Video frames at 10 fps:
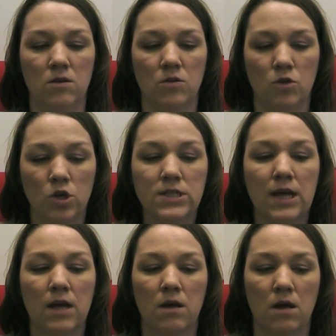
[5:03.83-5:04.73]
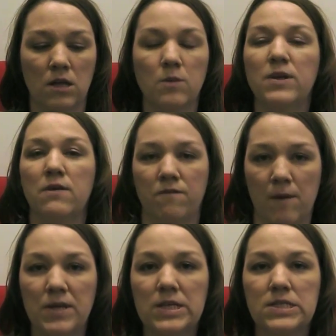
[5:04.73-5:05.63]
looked at a little bit at
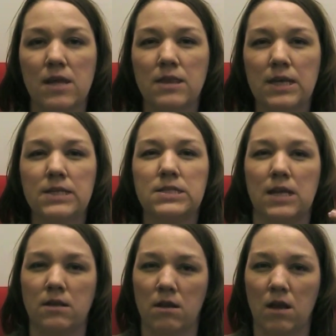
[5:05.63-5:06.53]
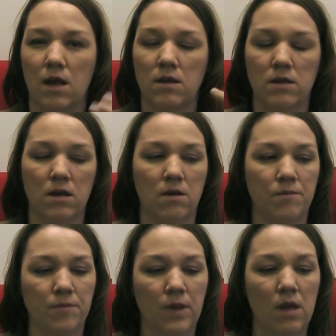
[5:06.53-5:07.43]
feminist ethics, and
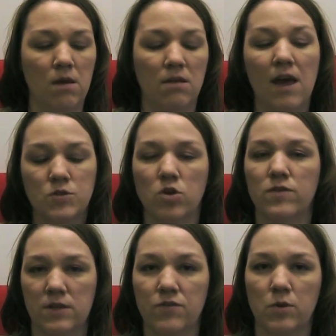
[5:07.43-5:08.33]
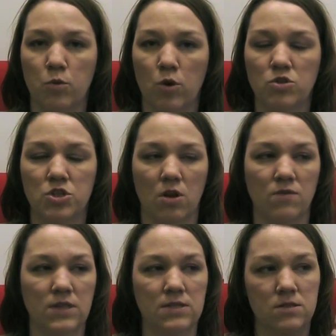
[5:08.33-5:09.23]
they have sort of a different approach to all
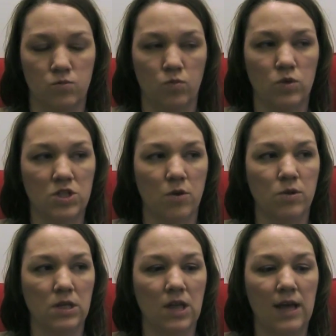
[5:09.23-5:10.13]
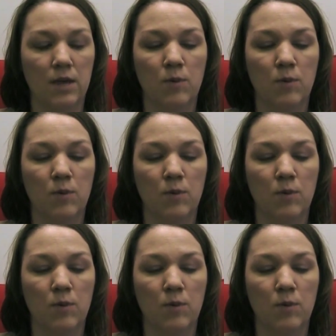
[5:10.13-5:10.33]
of this, which I really like.